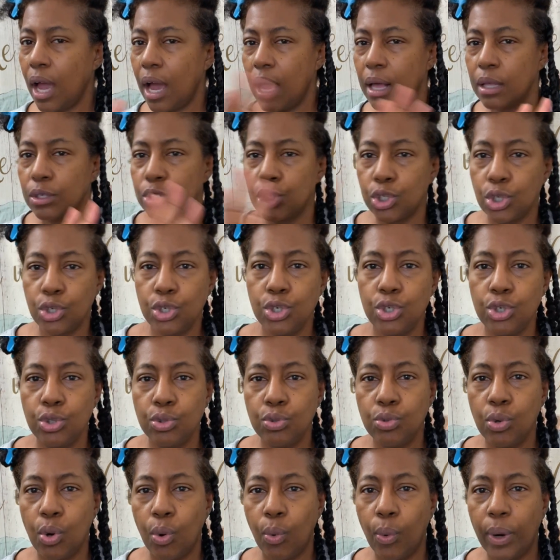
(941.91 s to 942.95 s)
I'll show you
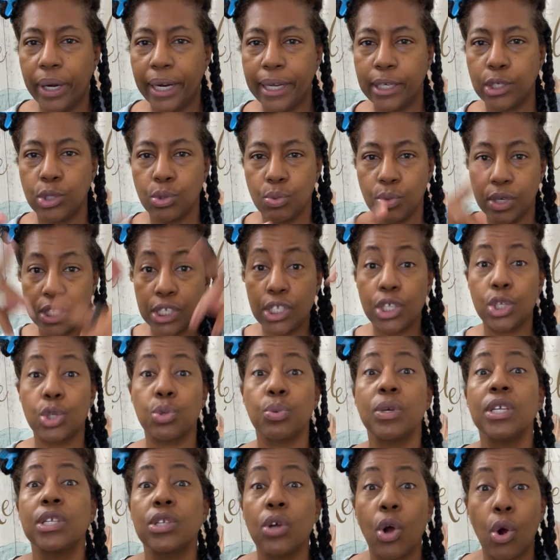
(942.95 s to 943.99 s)
what I do once the
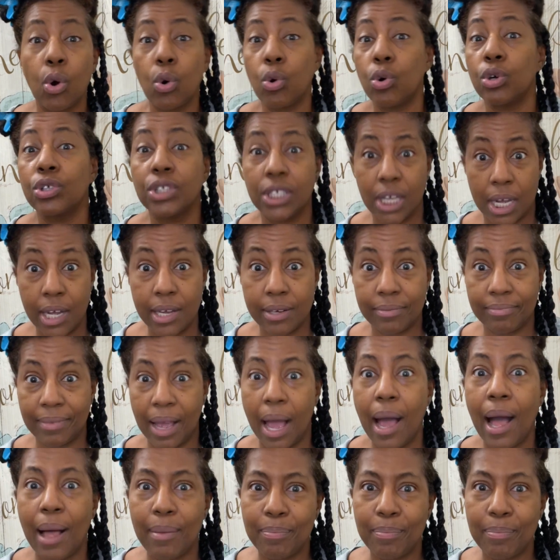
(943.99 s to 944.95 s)
twists are all done.